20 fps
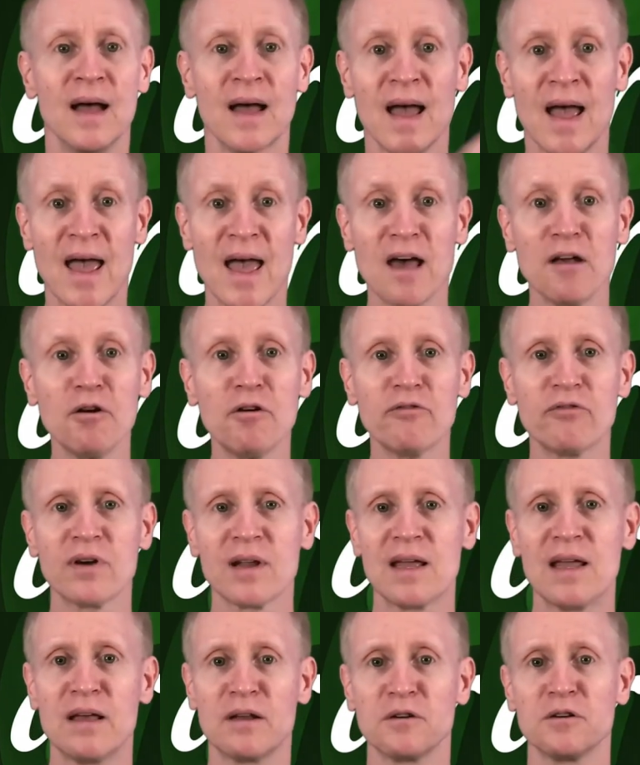Head over
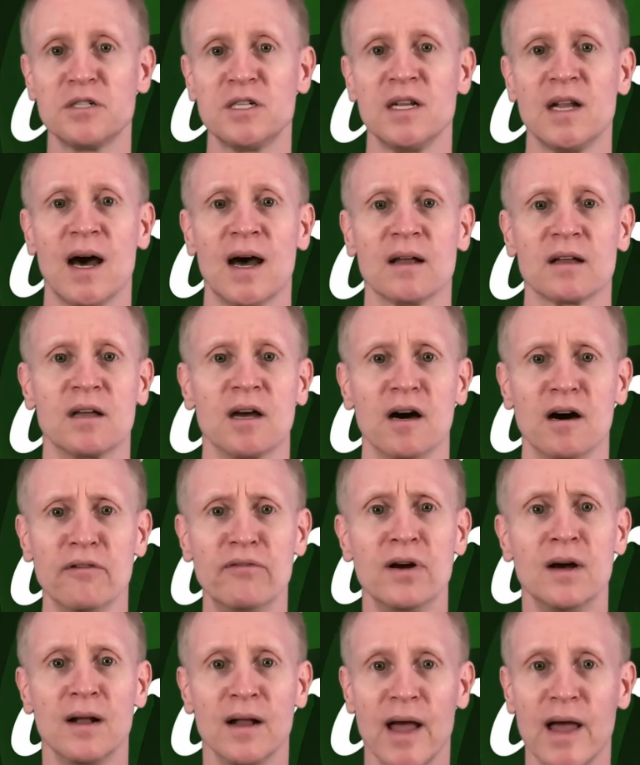to energy.gov
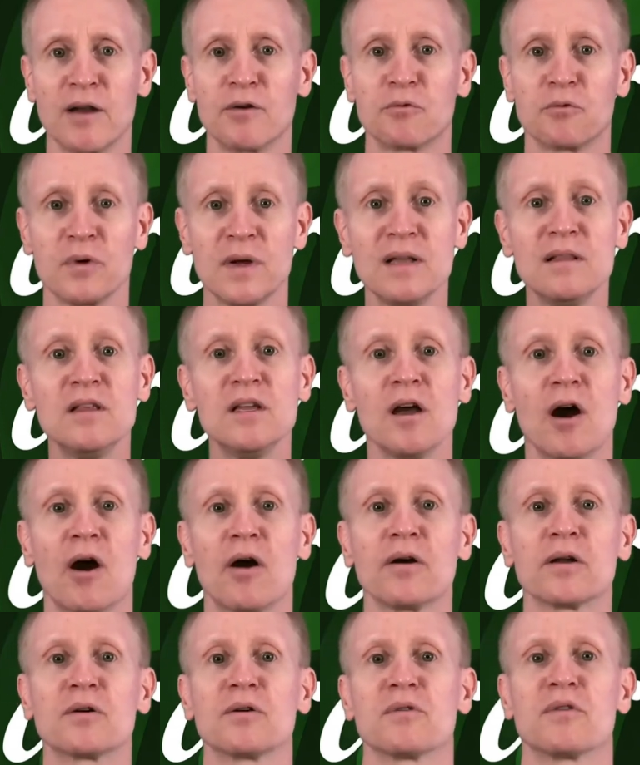and read the
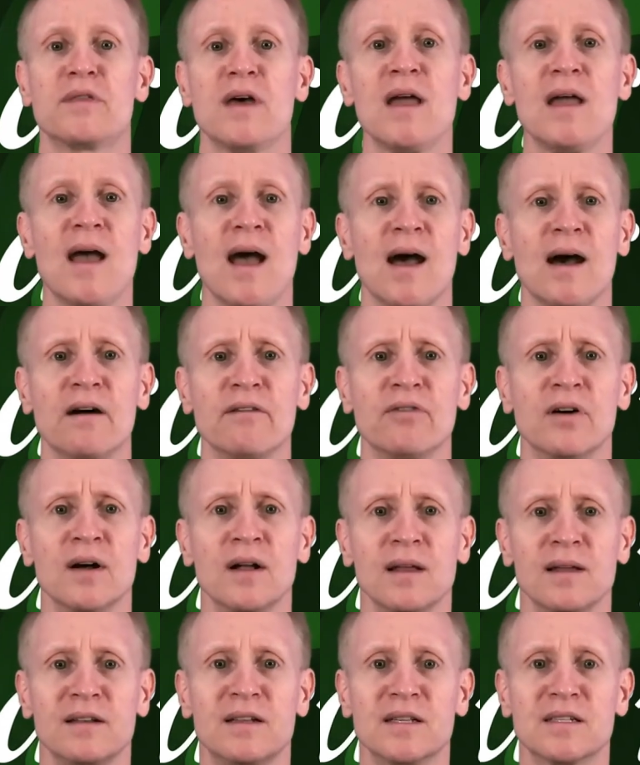article they have
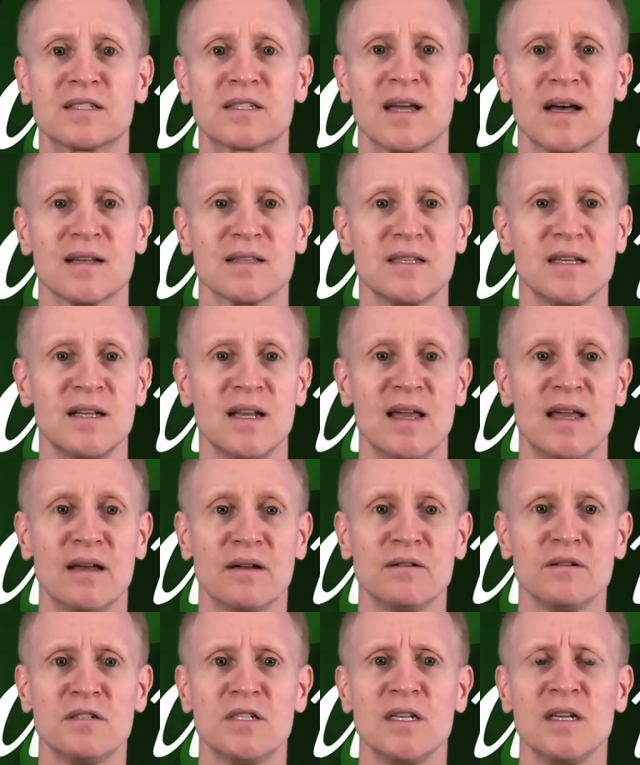discussing
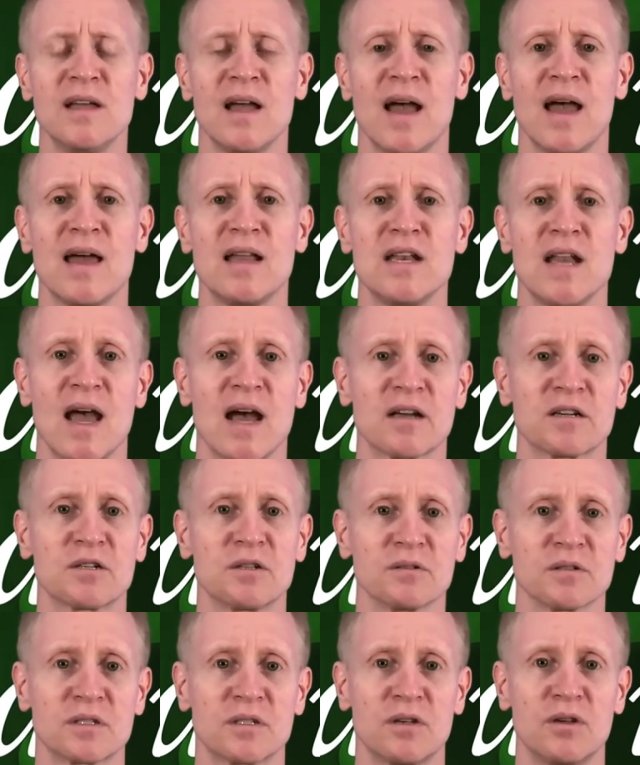energy and
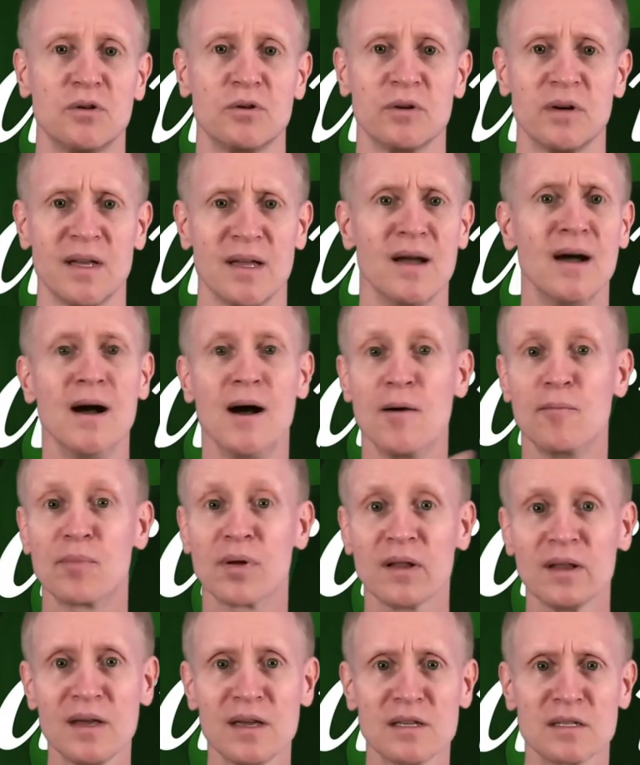national security.
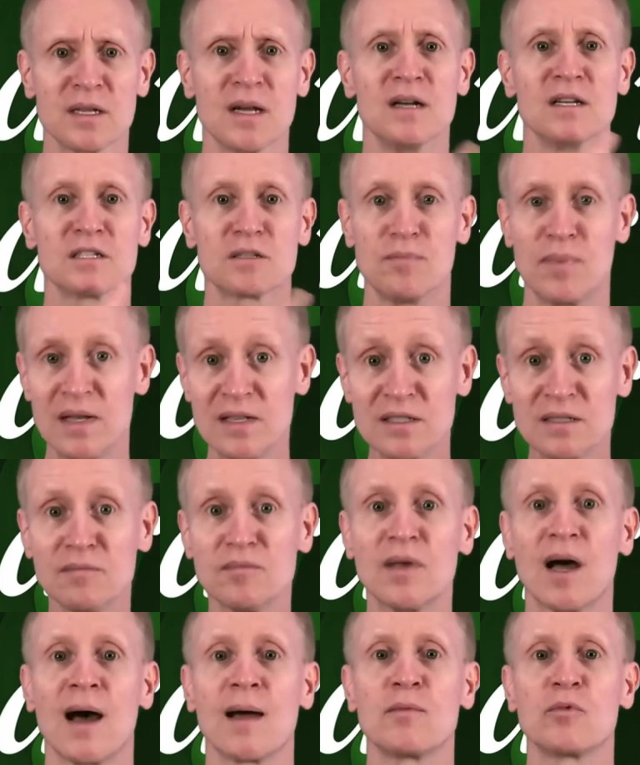Please, spend some
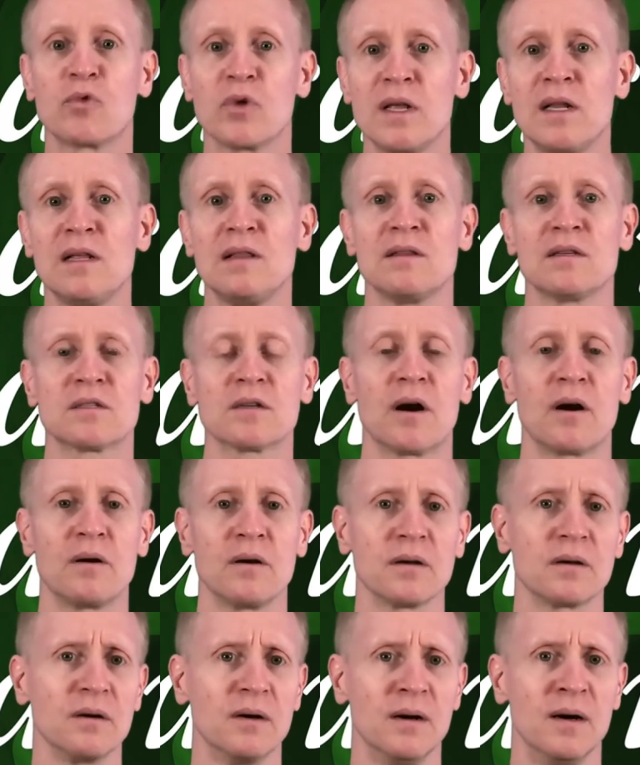time reading this
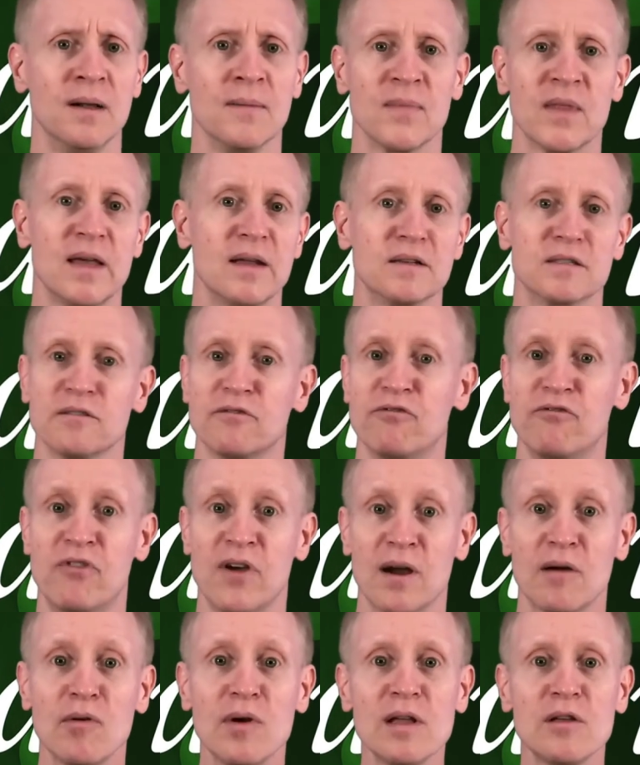article. It is a
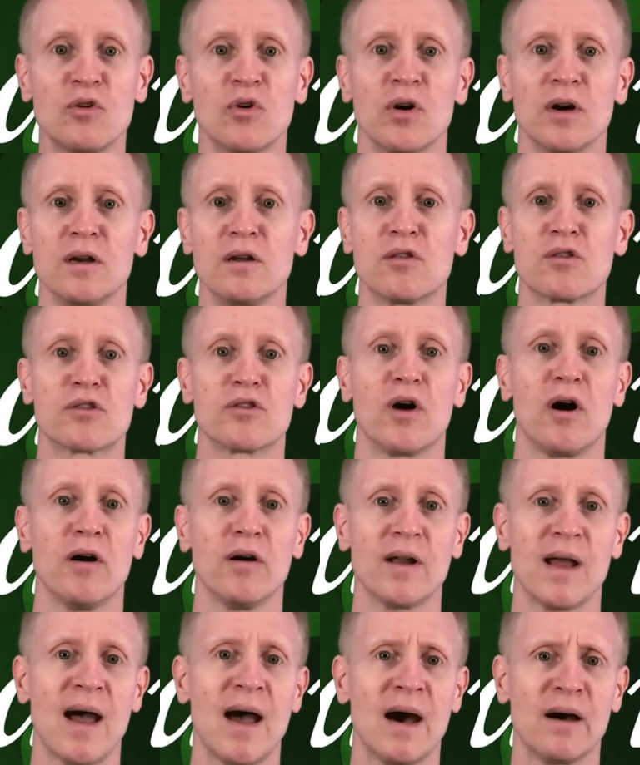very good,
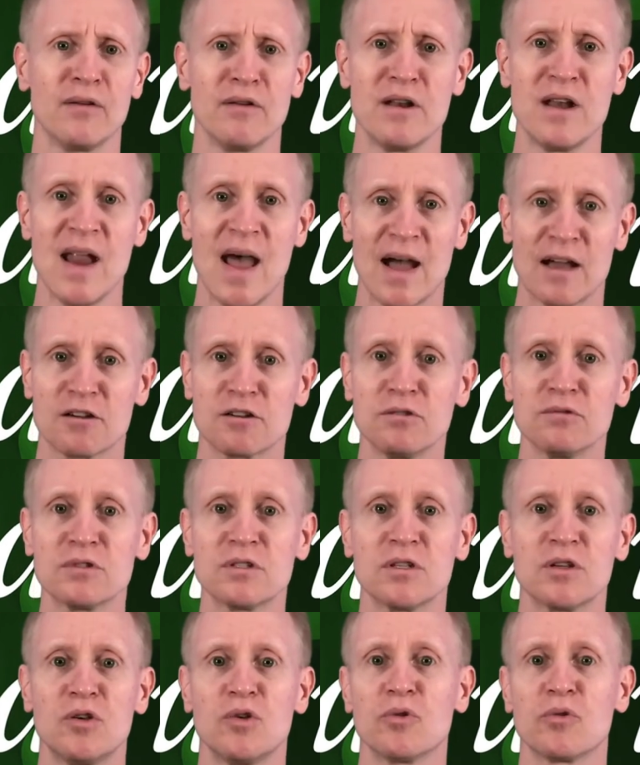thought-out national
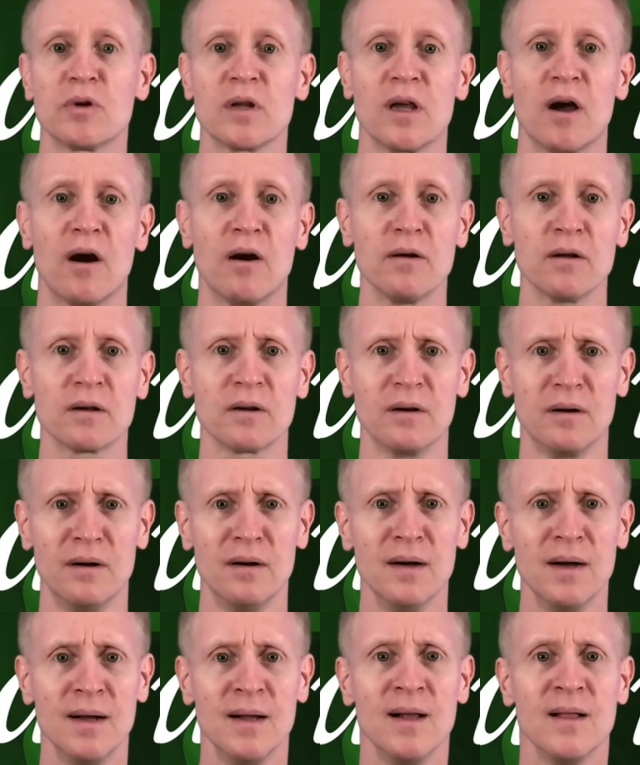security article
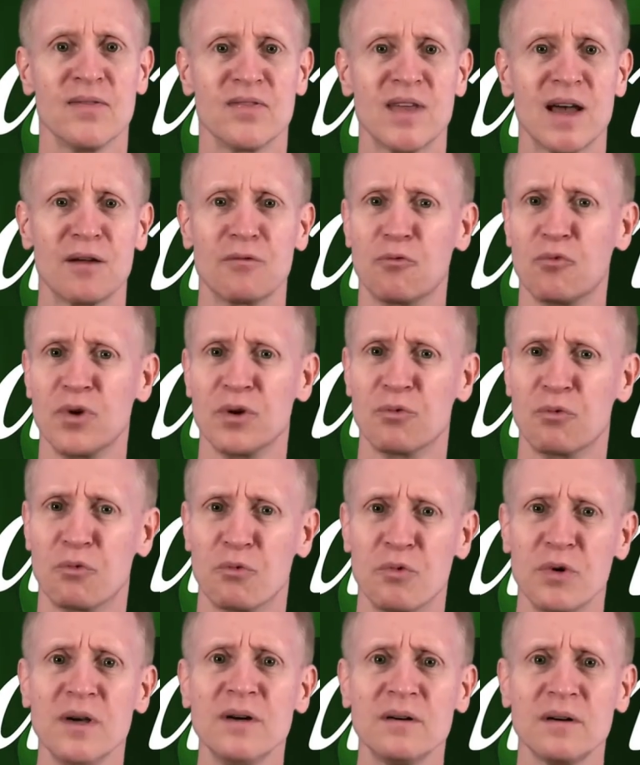that would
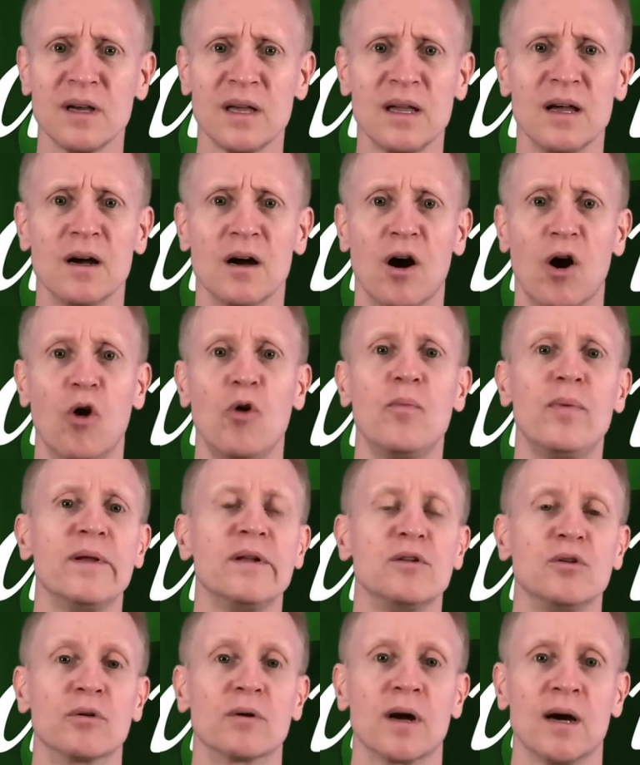really open
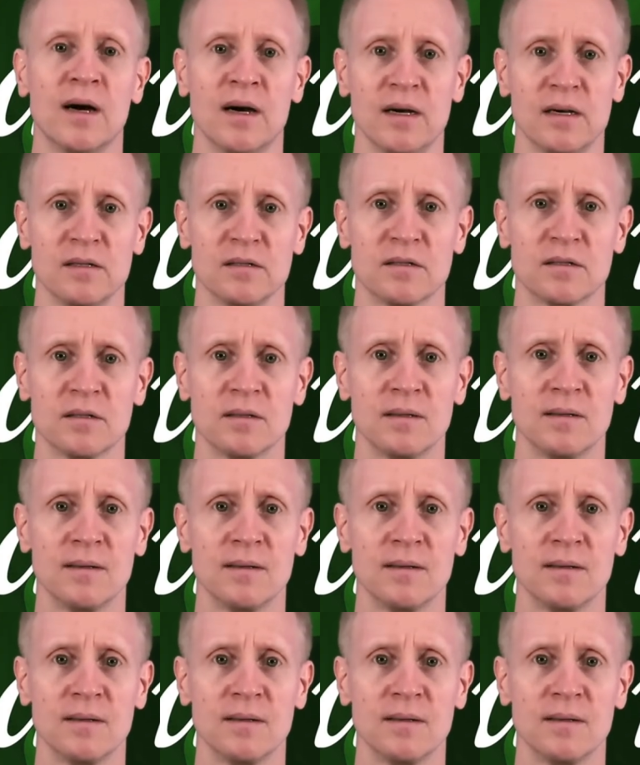your eyes.